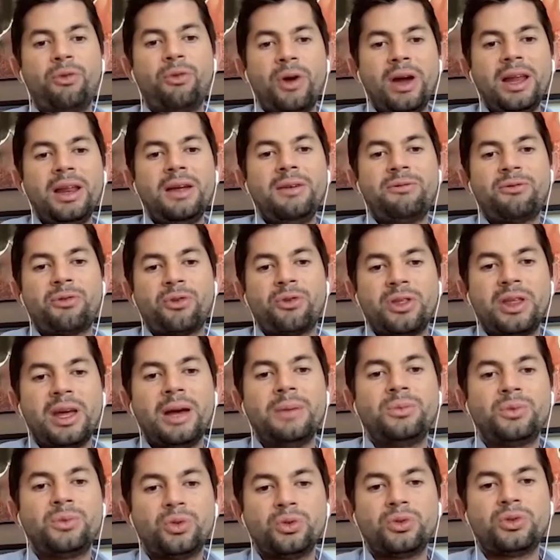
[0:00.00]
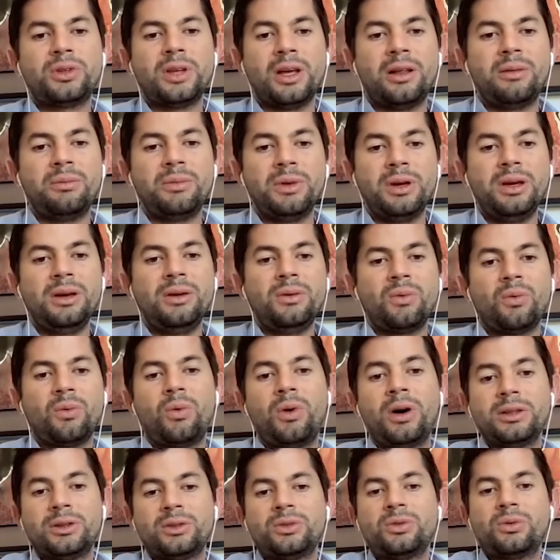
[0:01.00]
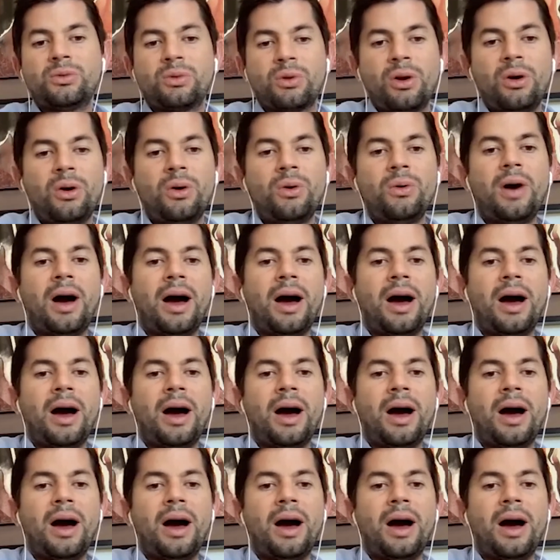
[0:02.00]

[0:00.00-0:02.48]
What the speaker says: waiting for them to tell me what to grow,